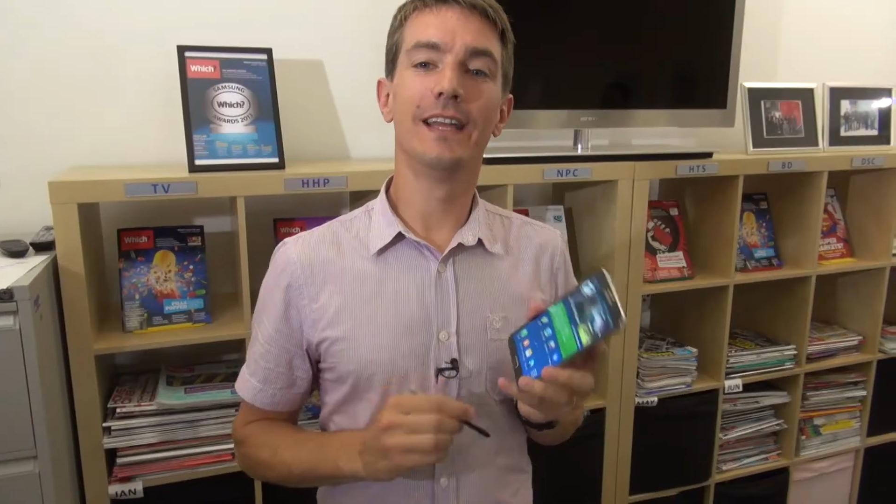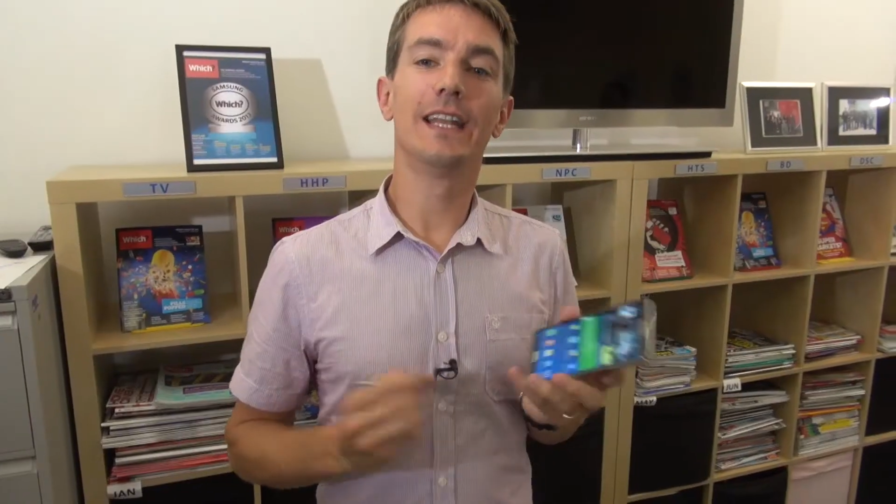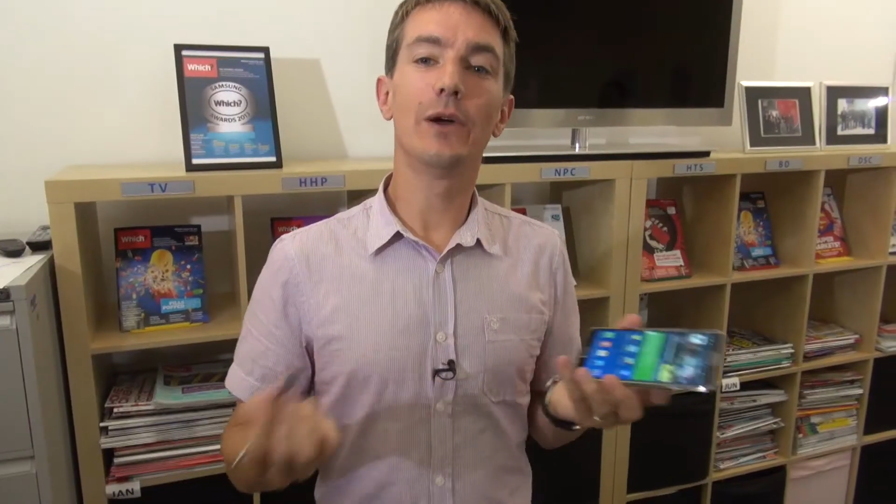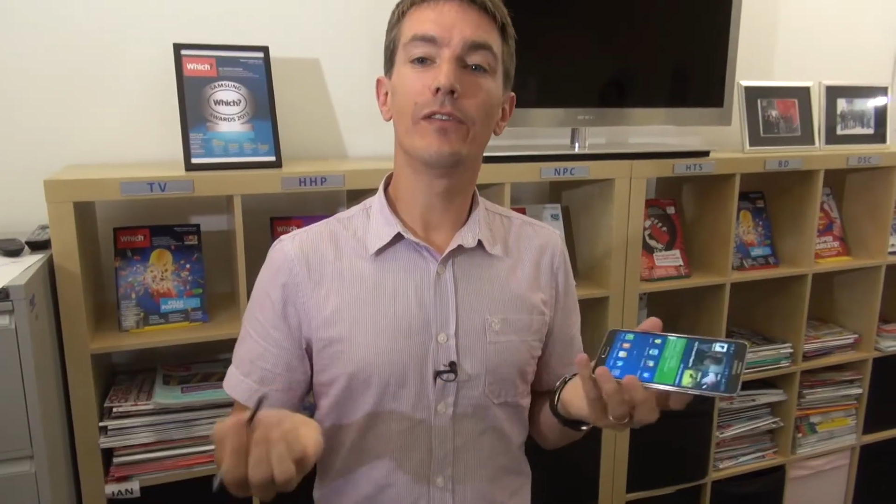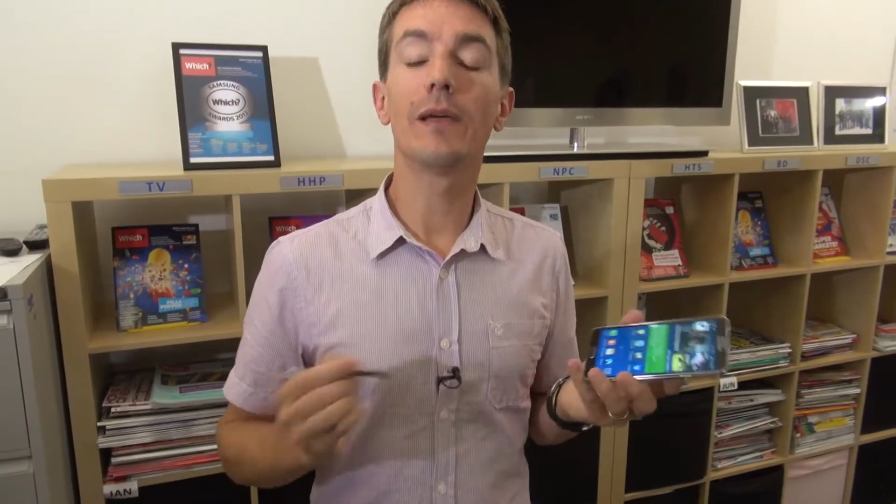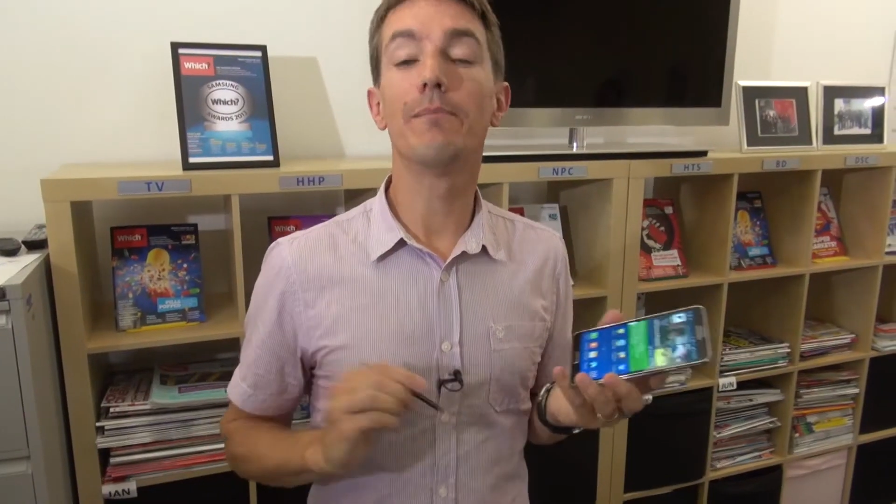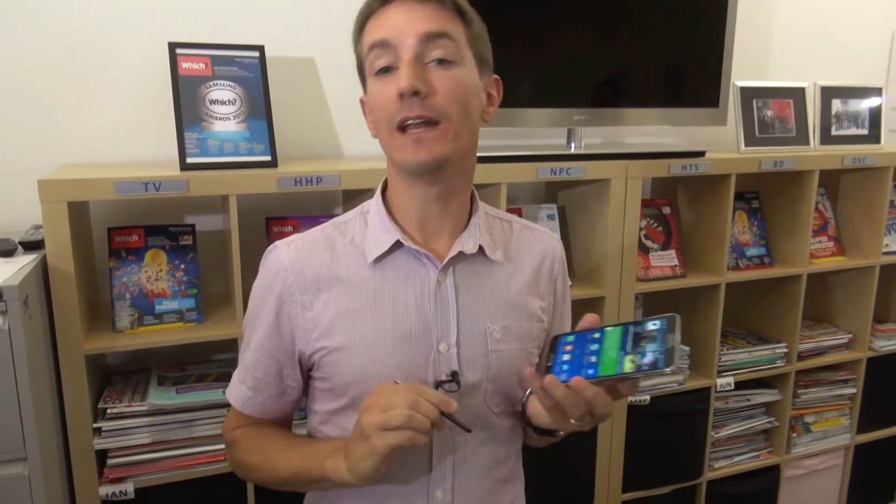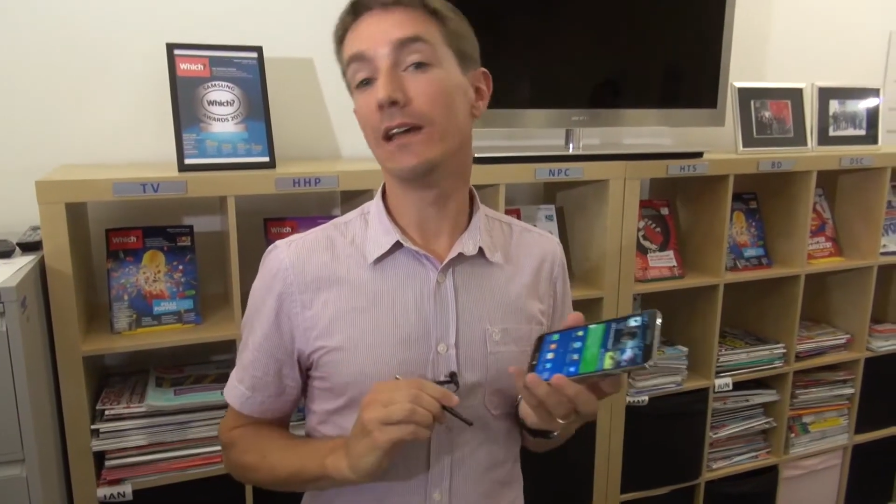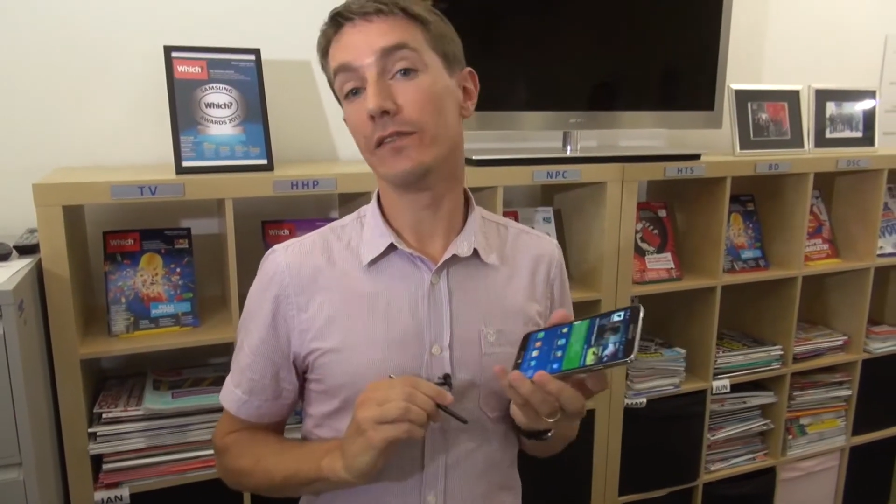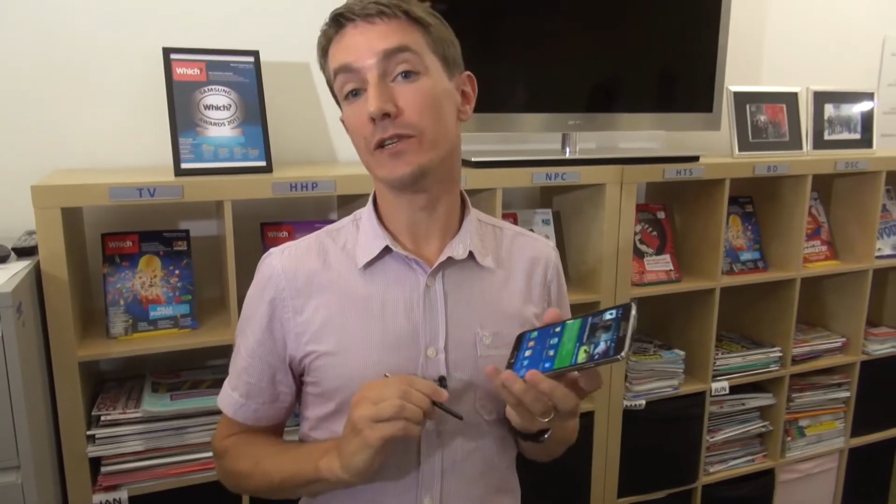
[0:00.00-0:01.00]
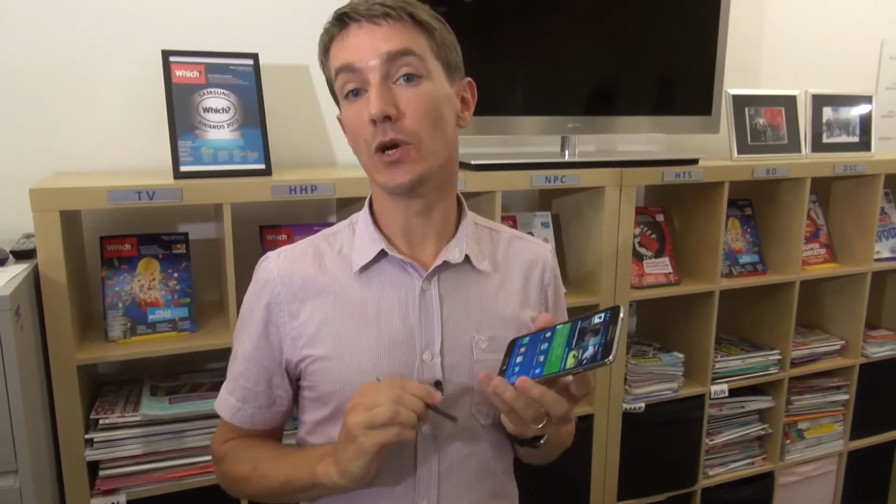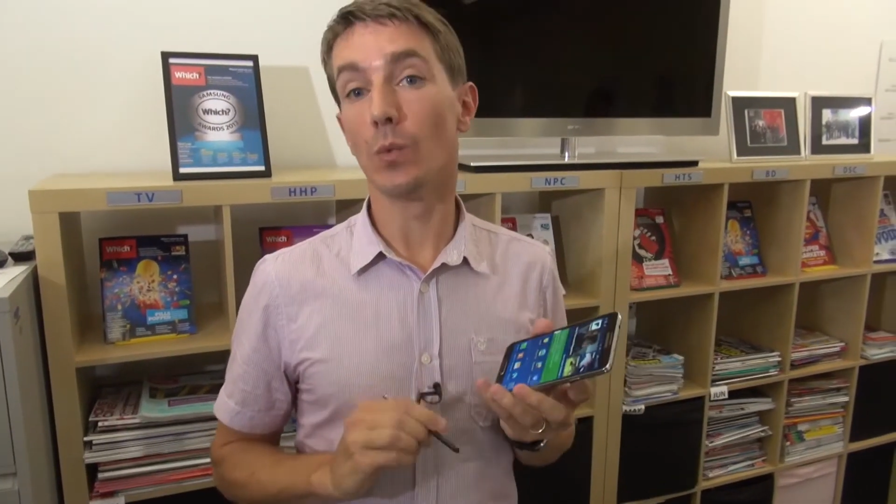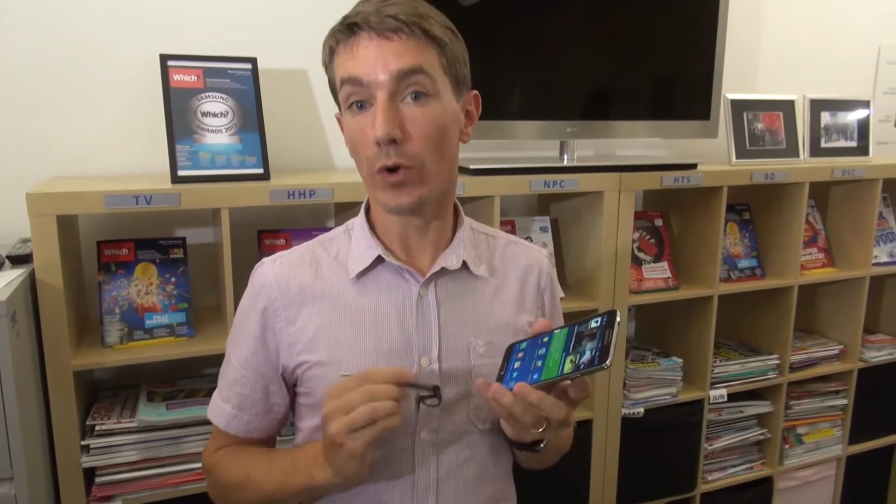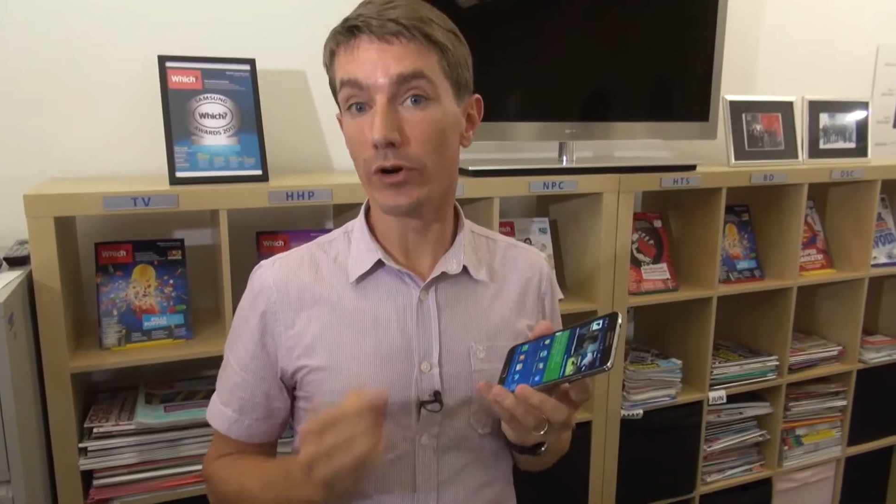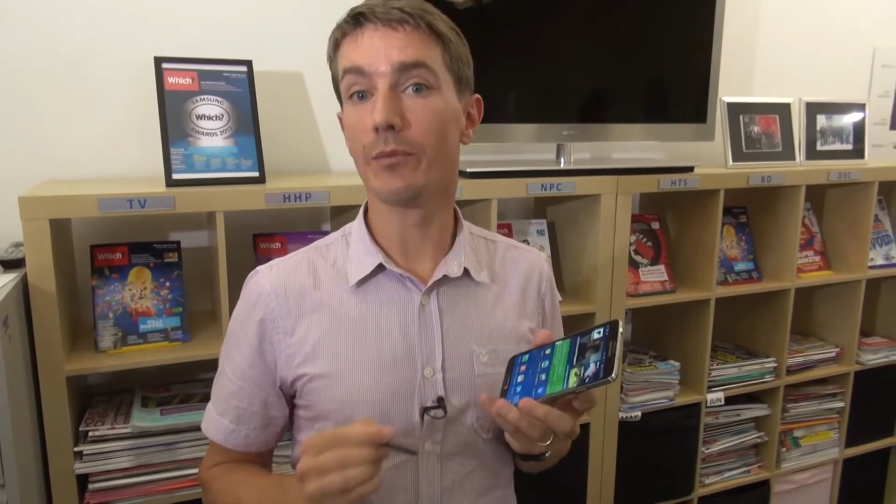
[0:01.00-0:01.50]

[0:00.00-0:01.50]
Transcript: Now, if like many of us you're worried